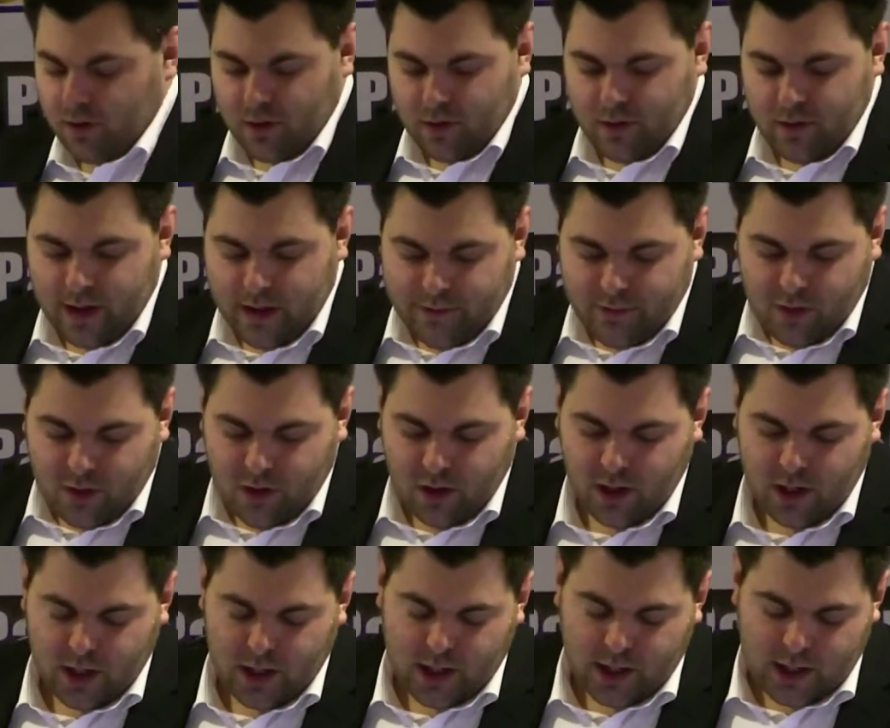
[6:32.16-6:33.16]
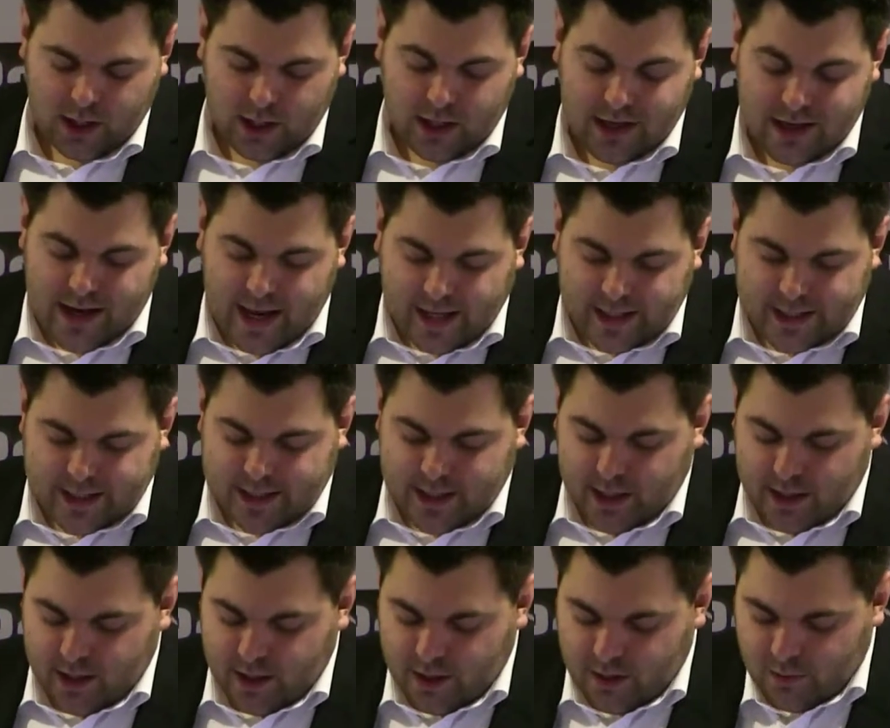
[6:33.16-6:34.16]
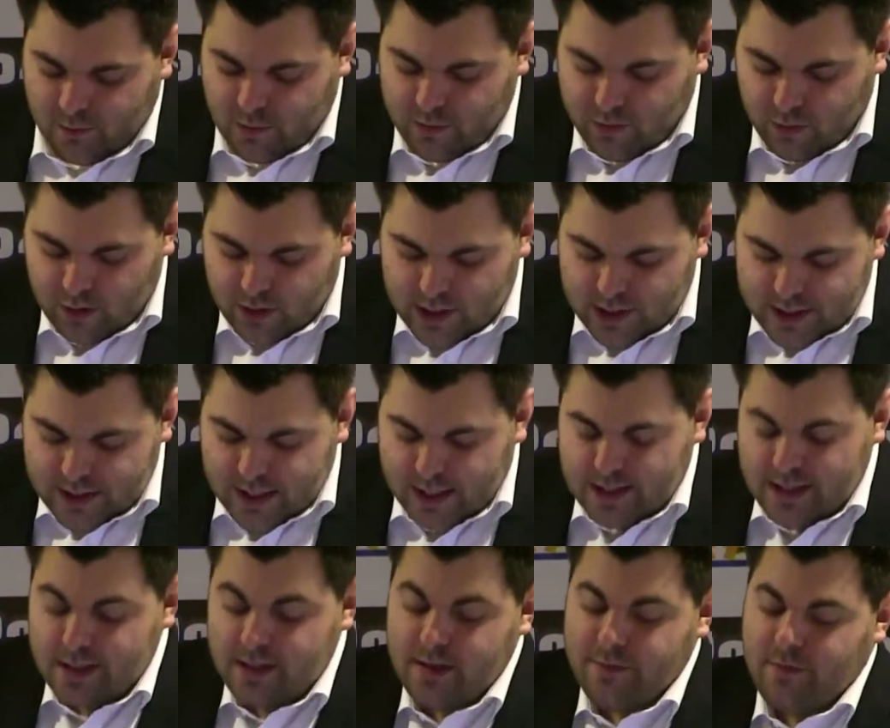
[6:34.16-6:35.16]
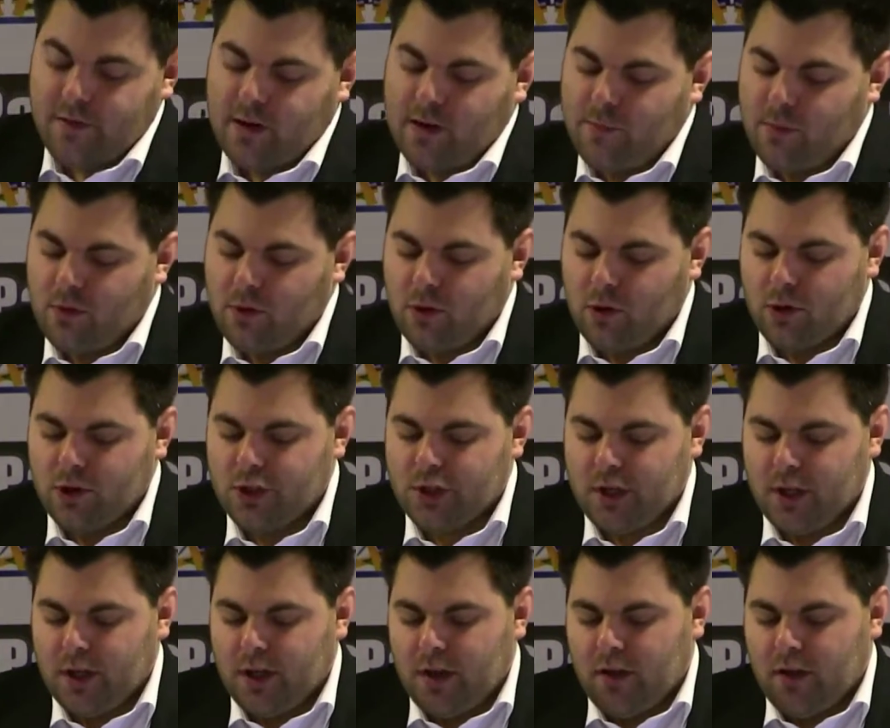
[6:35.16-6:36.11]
And therefore, in the next study, we followed a slightly different approach.